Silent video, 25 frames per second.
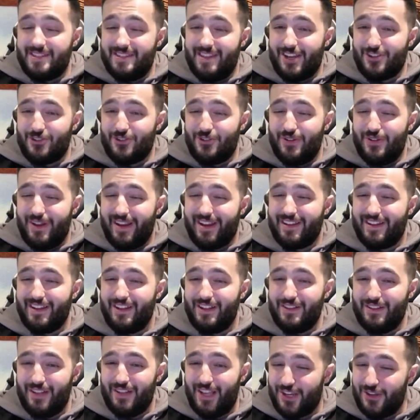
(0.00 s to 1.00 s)
extra deck,
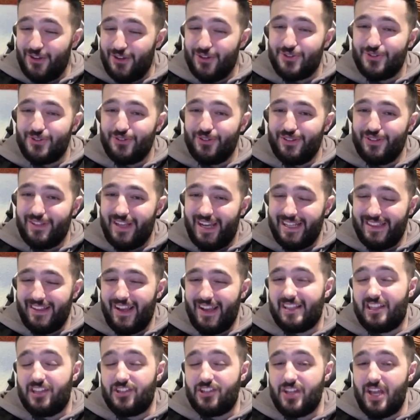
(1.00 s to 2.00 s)
like usual, I'd
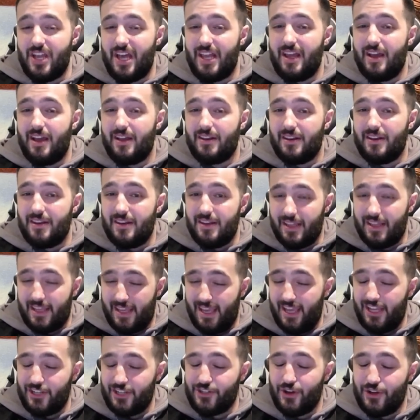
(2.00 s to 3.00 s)
like to shout out
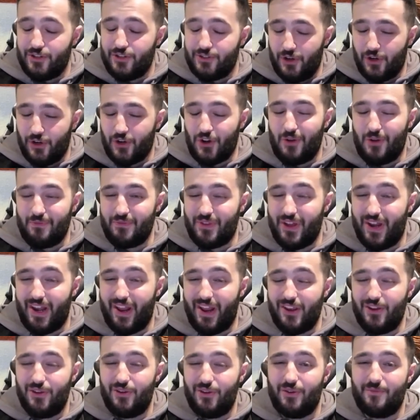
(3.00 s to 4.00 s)

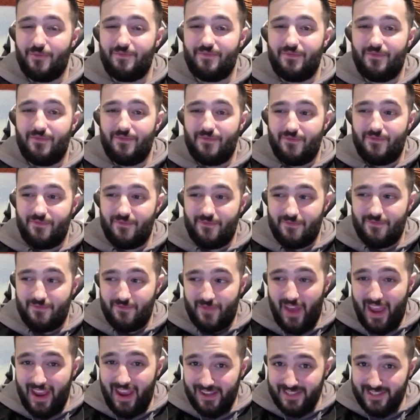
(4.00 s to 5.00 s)
nikijo.com.au.
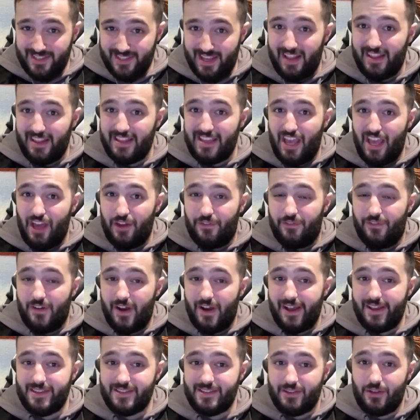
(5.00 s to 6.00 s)
They are selling out
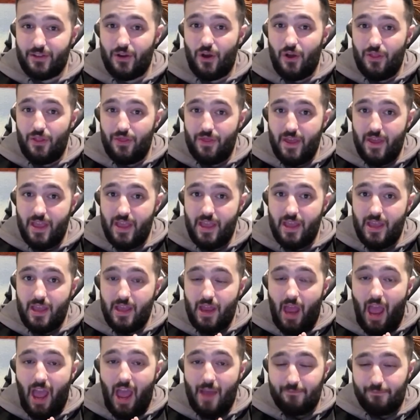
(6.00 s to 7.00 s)
fast on
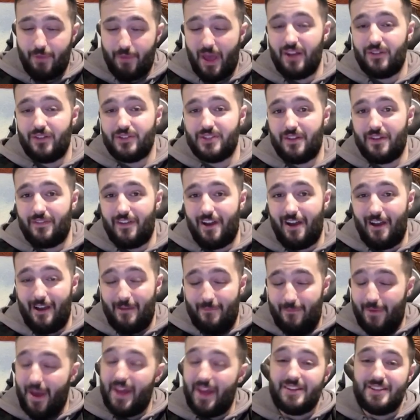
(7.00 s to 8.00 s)
their Battles
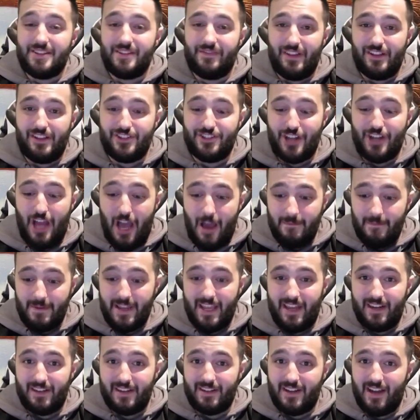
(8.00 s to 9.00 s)
of Legend
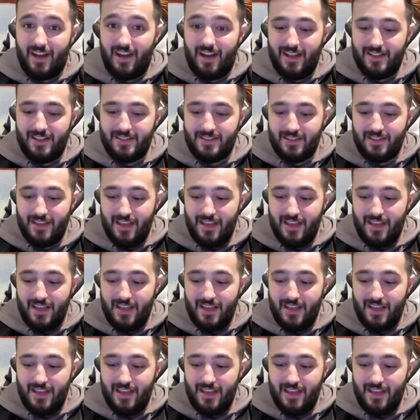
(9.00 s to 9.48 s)
Armageddon cards.